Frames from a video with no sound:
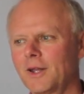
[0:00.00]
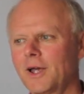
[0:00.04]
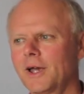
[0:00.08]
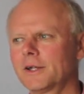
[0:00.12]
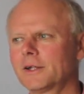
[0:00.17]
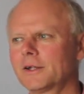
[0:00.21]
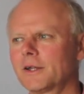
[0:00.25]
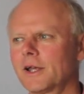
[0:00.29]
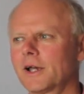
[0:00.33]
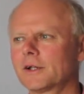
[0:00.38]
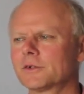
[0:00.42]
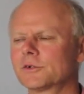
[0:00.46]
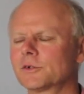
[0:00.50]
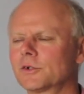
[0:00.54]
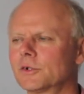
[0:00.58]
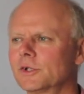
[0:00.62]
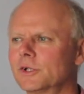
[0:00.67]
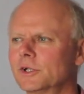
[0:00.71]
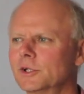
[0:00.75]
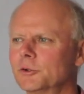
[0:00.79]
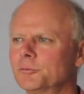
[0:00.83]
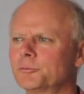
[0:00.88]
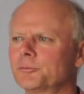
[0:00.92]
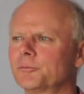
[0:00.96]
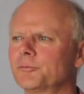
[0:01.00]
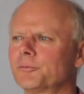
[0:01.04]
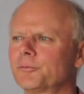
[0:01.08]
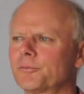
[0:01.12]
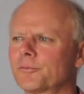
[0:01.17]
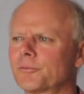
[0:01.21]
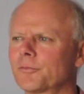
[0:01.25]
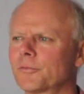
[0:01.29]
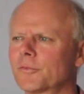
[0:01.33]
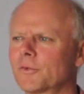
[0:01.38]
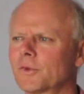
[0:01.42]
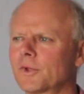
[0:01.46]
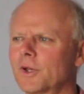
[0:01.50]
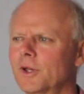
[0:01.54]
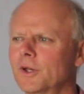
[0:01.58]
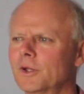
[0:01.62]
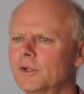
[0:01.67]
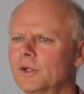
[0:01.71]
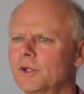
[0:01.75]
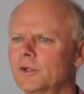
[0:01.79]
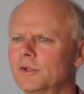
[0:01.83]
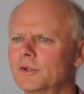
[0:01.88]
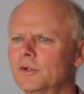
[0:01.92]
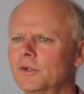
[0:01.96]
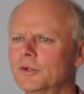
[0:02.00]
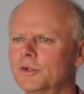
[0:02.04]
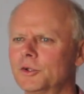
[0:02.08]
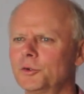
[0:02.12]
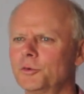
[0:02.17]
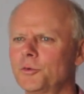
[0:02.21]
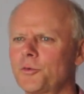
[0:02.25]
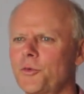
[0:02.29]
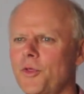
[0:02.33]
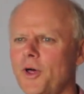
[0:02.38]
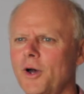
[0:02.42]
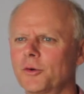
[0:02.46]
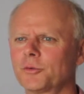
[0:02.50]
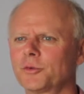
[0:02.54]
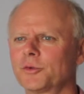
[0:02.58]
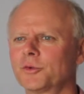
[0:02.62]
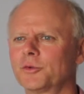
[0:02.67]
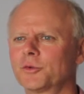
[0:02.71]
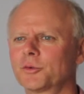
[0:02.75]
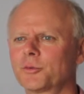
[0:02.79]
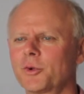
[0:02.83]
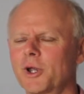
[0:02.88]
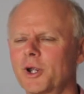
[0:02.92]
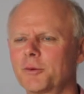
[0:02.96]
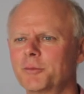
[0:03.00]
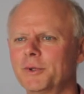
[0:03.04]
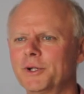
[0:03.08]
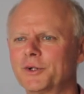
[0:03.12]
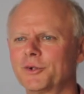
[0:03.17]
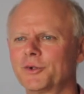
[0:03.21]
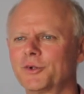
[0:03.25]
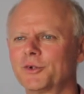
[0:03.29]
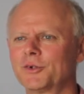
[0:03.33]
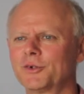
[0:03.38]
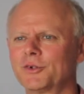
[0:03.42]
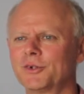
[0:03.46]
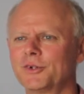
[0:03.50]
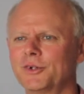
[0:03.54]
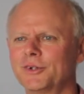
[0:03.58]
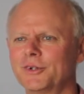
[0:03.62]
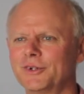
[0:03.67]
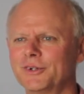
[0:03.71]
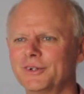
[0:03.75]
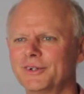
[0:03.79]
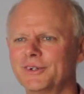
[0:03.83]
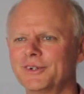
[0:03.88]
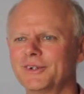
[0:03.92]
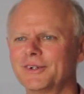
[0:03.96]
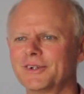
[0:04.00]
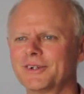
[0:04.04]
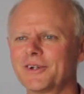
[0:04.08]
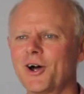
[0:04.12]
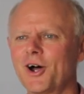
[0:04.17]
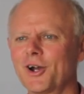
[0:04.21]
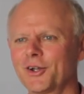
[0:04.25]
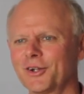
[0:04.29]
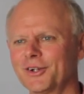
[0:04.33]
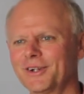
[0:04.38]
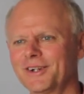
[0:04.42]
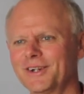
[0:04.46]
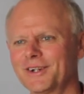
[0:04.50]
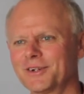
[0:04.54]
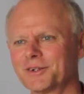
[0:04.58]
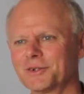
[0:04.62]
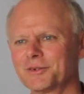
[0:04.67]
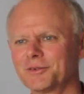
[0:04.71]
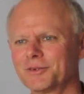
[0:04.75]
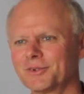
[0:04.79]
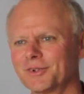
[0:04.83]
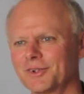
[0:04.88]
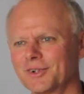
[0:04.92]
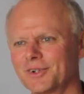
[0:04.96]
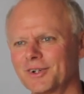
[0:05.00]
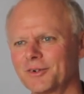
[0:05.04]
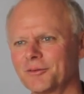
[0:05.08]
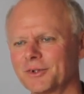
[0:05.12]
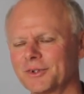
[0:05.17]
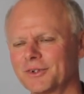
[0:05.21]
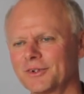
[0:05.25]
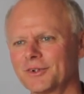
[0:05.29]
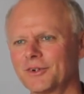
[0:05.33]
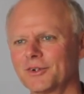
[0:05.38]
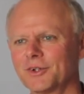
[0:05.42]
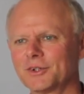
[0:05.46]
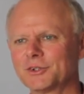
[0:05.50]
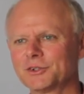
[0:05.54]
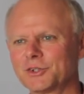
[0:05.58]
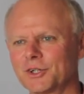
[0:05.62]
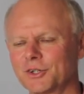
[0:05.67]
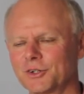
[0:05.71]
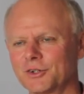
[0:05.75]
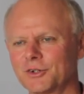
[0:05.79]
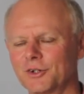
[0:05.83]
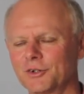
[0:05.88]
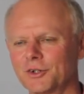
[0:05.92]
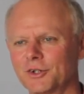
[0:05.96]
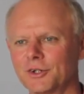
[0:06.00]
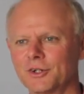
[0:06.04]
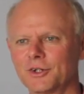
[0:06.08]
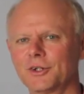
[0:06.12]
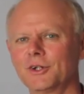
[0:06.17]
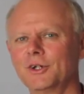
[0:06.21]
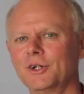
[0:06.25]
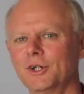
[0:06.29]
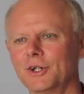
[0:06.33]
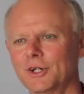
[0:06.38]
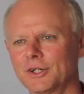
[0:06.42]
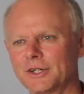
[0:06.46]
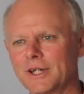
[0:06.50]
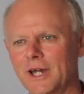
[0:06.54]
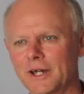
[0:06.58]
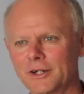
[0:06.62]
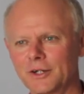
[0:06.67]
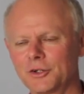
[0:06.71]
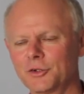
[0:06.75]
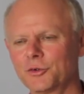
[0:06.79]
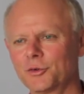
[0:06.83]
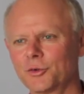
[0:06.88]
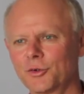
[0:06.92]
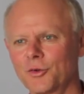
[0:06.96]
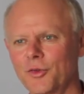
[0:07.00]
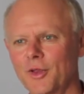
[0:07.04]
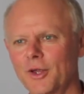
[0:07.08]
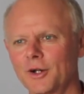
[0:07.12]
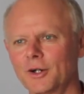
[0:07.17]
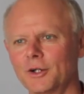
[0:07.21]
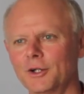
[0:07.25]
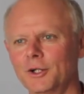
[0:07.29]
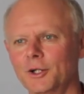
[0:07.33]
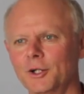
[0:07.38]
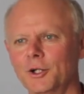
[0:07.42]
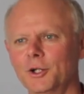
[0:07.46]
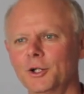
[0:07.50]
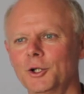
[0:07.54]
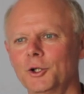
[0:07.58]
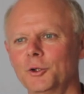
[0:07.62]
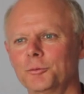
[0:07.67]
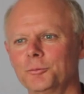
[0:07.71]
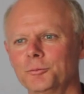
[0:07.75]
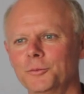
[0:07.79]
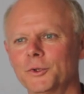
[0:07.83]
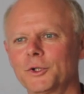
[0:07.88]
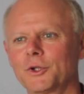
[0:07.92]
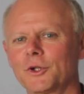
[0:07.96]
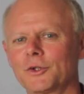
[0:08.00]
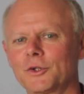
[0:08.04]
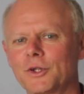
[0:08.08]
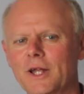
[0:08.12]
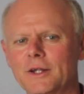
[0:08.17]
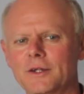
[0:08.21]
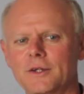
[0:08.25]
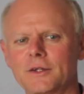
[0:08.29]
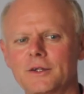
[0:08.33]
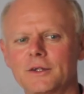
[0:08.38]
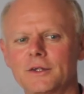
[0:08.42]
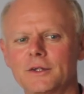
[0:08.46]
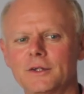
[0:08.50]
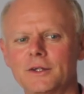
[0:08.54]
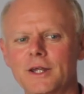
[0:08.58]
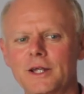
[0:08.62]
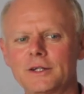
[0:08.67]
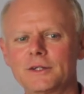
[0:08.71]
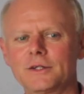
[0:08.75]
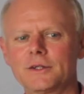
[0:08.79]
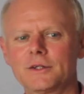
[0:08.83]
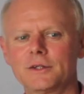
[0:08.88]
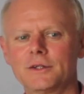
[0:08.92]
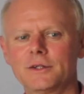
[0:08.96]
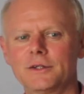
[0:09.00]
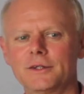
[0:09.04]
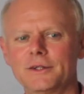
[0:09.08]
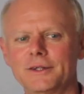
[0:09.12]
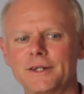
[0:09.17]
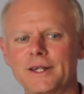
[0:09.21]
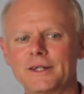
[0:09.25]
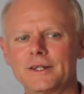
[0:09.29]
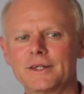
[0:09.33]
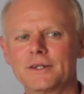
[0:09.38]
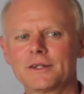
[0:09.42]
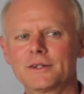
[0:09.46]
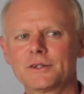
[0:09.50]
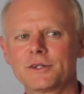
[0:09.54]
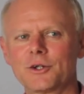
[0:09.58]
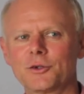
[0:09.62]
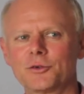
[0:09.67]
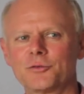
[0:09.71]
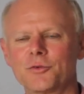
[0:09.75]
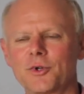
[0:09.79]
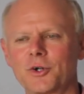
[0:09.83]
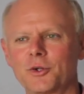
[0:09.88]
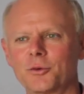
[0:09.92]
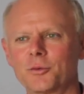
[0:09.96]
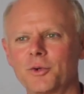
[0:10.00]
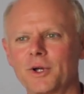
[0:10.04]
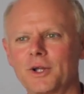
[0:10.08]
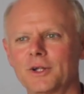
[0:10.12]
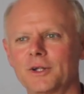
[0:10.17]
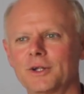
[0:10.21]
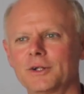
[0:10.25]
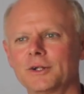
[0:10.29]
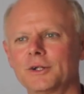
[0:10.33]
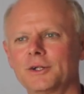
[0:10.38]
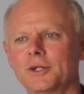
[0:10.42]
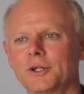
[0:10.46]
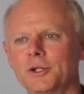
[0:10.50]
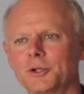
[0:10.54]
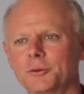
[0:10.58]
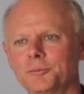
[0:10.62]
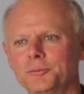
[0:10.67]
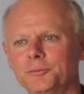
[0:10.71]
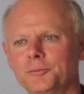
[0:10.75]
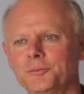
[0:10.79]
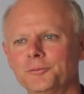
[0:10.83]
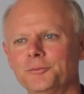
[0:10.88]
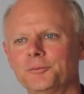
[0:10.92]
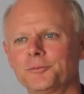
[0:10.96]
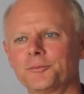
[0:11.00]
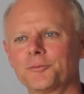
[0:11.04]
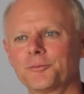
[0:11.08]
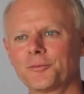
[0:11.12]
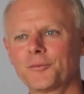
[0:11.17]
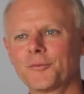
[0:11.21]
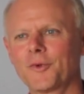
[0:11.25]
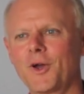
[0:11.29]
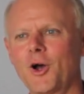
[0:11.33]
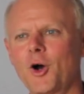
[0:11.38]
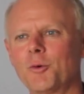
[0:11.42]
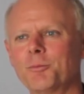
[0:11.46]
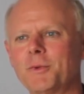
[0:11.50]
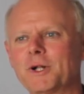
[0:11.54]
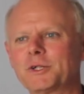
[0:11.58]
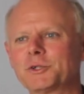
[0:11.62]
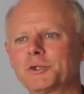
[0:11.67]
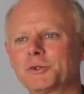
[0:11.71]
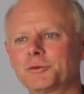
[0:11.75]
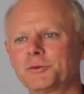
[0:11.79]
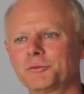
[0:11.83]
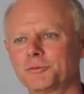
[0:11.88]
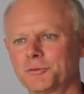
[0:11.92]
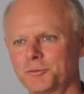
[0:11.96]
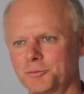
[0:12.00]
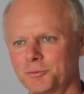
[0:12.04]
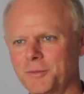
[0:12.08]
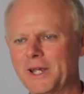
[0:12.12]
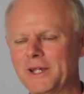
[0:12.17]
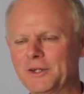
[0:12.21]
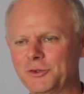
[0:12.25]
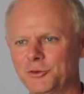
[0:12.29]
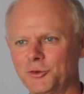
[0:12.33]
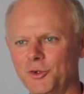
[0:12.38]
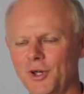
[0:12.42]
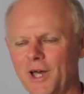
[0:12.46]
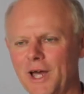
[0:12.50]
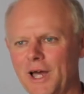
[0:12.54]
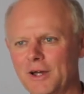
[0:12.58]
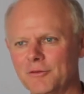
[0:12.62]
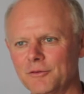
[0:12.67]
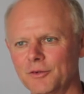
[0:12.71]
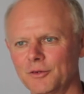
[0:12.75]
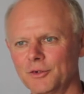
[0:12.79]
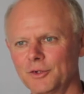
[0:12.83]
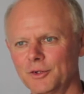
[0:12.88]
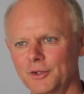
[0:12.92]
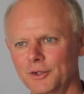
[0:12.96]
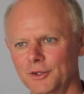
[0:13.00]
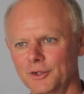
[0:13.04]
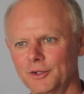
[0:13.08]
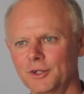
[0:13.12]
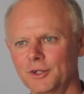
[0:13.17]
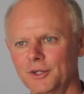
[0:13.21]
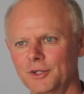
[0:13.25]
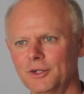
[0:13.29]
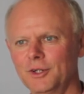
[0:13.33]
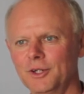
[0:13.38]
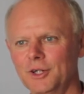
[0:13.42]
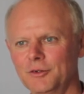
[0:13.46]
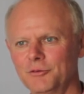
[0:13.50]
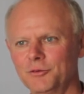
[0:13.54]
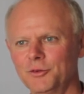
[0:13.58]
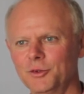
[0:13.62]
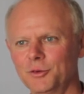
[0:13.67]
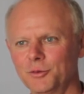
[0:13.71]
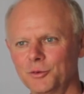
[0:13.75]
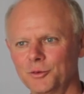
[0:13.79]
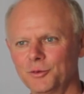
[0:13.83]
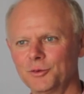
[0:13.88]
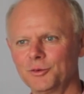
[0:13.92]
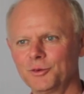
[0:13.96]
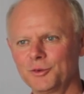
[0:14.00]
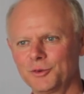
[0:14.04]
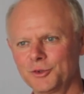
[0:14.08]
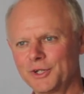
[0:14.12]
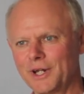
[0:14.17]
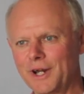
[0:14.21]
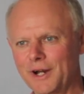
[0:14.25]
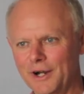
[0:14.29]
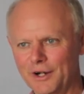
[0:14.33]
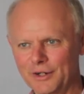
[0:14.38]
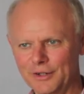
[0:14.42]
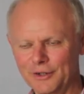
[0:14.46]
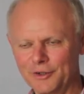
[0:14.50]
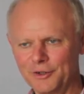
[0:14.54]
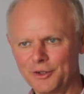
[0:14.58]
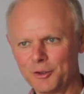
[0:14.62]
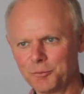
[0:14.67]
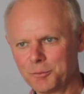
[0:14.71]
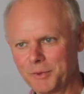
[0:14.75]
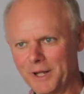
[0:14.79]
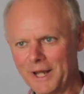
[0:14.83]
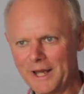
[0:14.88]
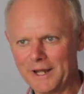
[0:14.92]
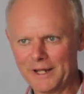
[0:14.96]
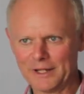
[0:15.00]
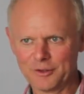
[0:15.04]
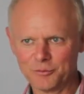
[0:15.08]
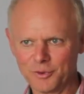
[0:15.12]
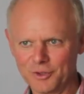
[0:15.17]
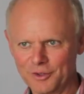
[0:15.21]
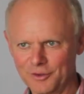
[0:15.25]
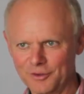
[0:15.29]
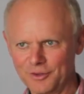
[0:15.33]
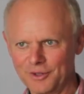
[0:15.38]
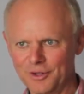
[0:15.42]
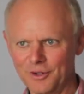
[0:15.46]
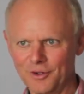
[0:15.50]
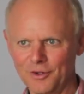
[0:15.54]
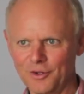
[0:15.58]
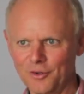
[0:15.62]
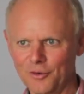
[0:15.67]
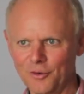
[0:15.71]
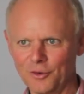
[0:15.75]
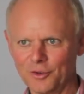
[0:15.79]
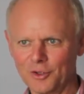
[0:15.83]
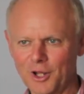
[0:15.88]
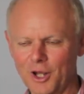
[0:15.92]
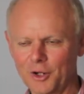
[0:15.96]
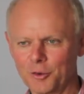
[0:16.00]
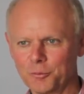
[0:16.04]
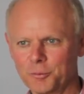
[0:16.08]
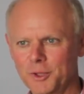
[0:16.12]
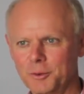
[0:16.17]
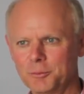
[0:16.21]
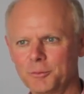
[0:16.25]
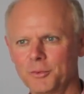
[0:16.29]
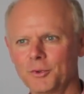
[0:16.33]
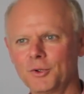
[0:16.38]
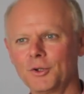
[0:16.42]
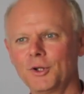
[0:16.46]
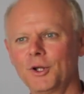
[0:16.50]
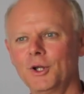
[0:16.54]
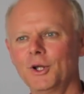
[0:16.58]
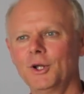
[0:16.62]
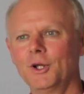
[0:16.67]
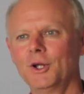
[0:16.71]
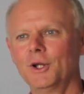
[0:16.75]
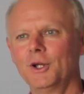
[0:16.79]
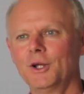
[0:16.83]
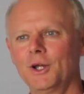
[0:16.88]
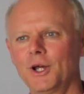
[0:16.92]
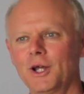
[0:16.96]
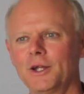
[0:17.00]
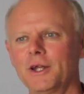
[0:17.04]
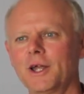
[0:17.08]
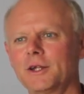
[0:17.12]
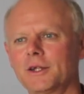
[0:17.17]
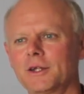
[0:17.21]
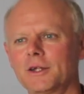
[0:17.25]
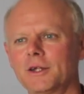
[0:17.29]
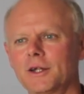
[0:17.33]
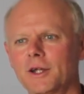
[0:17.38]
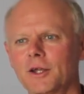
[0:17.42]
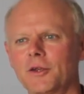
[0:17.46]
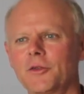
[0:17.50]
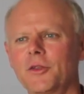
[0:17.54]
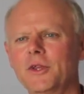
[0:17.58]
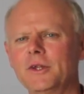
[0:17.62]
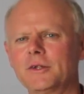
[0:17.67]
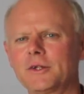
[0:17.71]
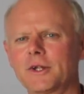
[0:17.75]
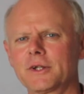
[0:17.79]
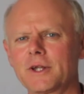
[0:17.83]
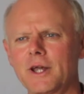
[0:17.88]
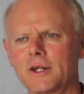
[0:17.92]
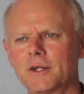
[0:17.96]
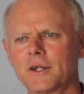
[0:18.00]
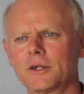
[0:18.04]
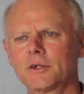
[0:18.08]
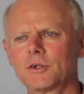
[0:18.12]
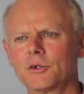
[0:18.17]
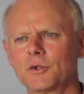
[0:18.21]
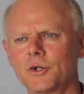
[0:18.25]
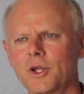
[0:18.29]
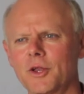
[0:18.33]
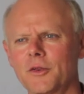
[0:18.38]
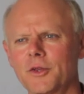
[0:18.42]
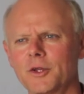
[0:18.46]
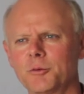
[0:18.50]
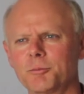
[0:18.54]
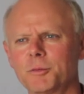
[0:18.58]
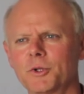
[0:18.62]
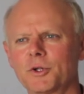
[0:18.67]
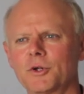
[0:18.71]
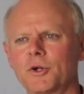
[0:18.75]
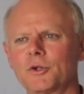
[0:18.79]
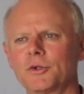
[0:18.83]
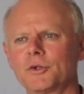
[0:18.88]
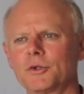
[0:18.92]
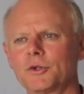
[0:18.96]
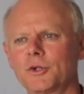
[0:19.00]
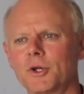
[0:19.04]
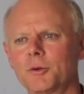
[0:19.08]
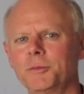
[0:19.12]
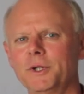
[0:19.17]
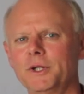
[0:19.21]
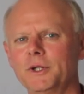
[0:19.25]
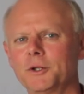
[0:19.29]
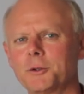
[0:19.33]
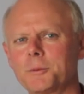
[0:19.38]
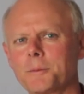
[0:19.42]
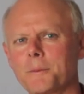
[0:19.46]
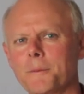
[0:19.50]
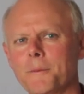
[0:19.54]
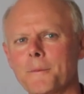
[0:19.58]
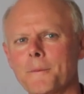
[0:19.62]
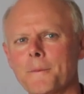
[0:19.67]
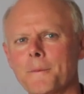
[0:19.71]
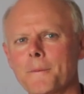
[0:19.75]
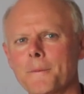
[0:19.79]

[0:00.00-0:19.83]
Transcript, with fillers: I liked actually the, 2,000 square meter uh, garden here. I was on a, on guided tour there because that's that's that's just very well um, how much space you have if you, you share the, the planet with uh, all the other people, and that I think that that is good. I think because I mean,